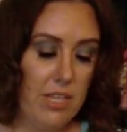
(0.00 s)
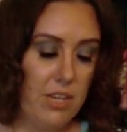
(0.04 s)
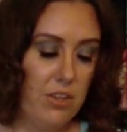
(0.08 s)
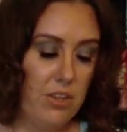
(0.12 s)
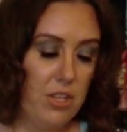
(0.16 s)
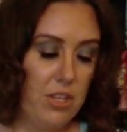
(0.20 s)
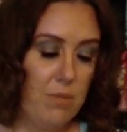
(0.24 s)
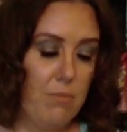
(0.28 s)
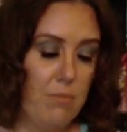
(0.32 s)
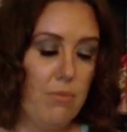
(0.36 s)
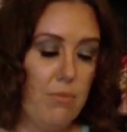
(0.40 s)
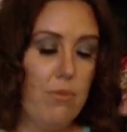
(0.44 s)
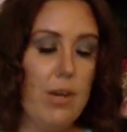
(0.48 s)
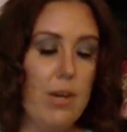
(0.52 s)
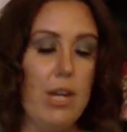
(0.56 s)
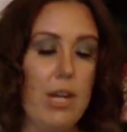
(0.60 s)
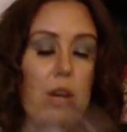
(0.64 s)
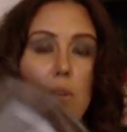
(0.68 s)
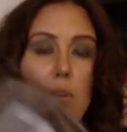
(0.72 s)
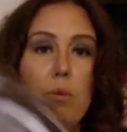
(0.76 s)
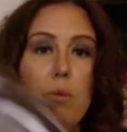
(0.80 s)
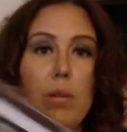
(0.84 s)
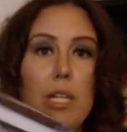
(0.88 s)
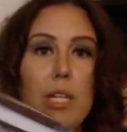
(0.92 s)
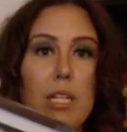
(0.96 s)
They're the
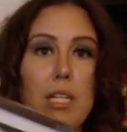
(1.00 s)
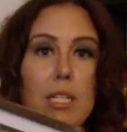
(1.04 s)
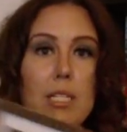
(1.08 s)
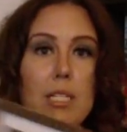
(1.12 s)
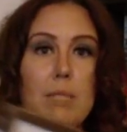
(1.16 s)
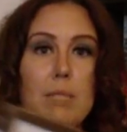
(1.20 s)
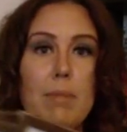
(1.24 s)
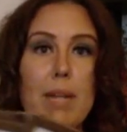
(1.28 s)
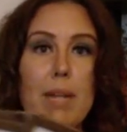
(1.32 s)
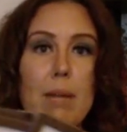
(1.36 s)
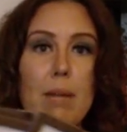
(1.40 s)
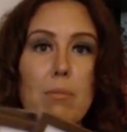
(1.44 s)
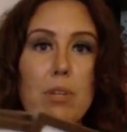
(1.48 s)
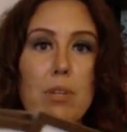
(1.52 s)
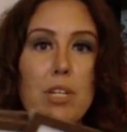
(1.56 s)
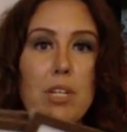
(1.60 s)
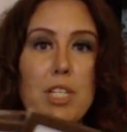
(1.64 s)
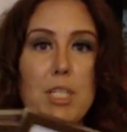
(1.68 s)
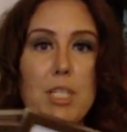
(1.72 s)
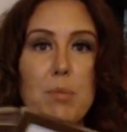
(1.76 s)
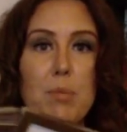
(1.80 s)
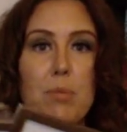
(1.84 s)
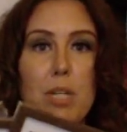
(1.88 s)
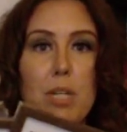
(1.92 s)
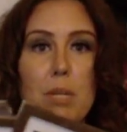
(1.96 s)
brown ones, but I'm going
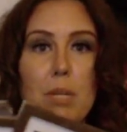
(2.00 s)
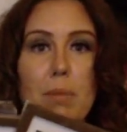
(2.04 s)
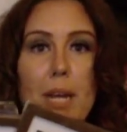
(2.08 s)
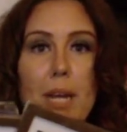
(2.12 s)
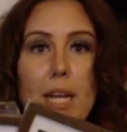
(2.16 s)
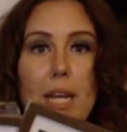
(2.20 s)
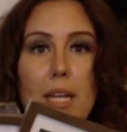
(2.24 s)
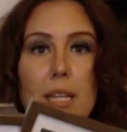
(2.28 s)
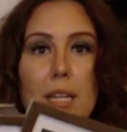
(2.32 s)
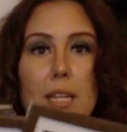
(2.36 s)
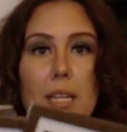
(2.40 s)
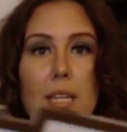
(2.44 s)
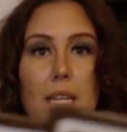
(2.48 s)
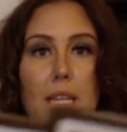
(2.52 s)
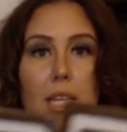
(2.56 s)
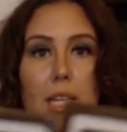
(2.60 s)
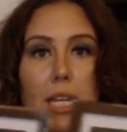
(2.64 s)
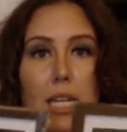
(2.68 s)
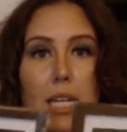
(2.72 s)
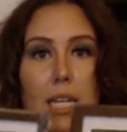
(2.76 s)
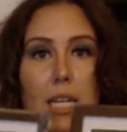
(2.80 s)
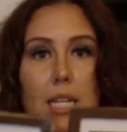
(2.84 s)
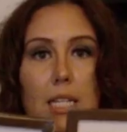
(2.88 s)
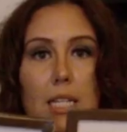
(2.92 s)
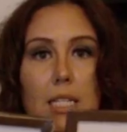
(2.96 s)
to spray paint
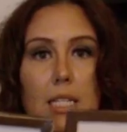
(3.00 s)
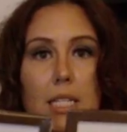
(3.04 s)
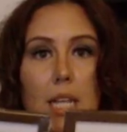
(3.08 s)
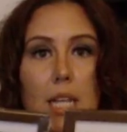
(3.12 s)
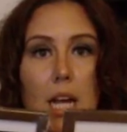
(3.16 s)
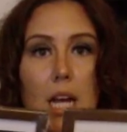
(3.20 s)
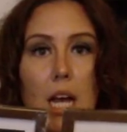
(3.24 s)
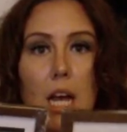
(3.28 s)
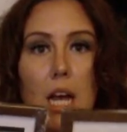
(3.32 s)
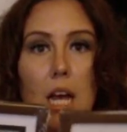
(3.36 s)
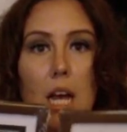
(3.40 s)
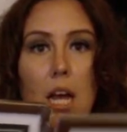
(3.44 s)
these